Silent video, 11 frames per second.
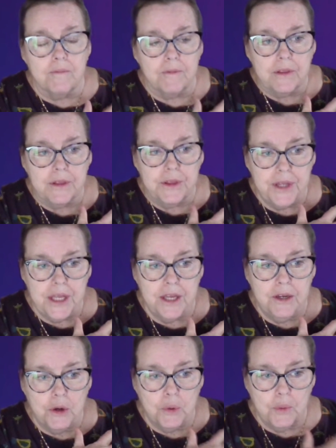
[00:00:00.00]
the
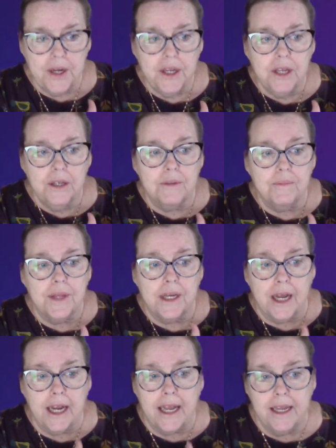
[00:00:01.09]
curriculum that I